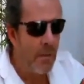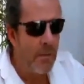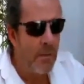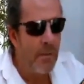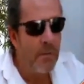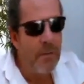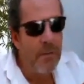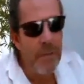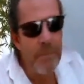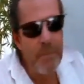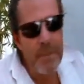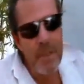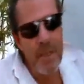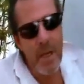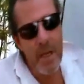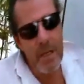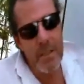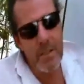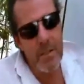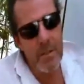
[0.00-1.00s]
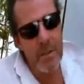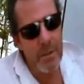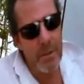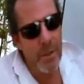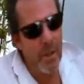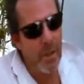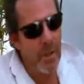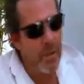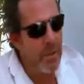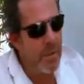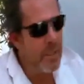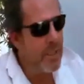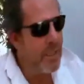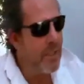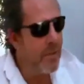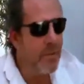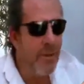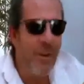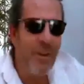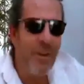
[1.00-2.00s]
The flip side to it, though,
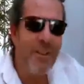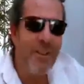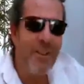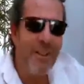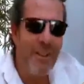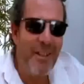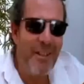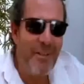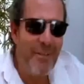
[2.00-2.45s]
is you've got